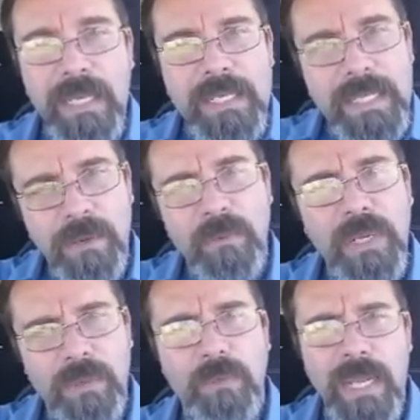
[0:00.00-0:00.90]
is that it
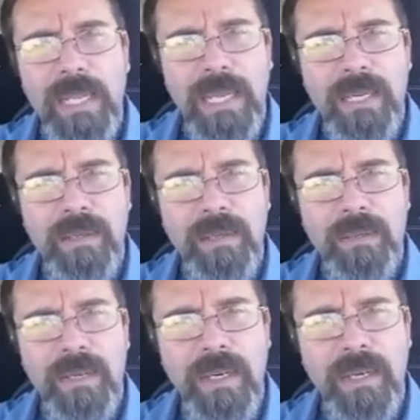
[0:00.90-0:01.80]
really read like
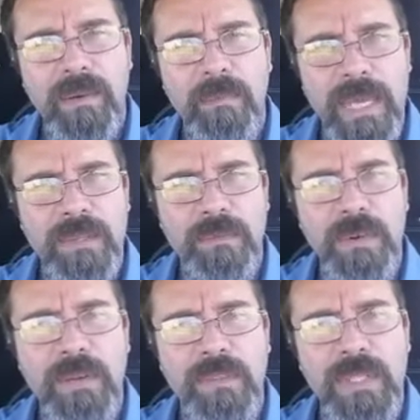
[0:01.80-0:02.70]
Matthew
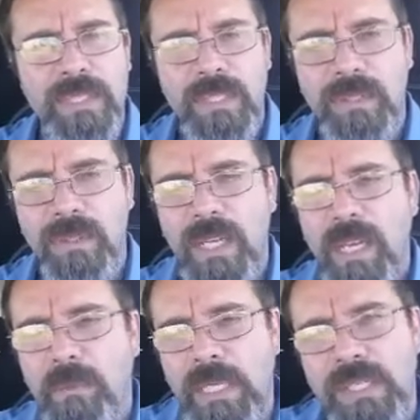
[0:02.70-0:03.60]
5:32.
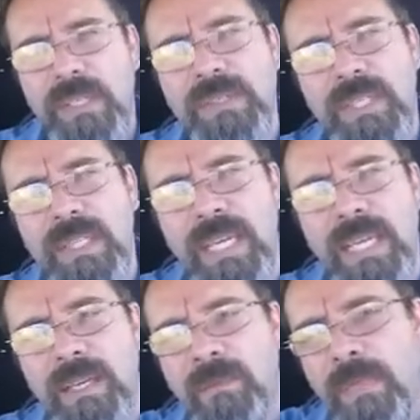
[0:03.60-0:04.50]
Because here's the
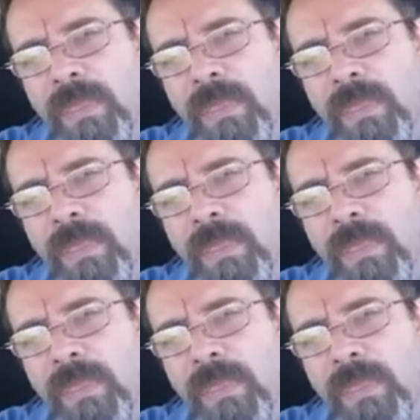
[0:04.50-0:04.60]
thing.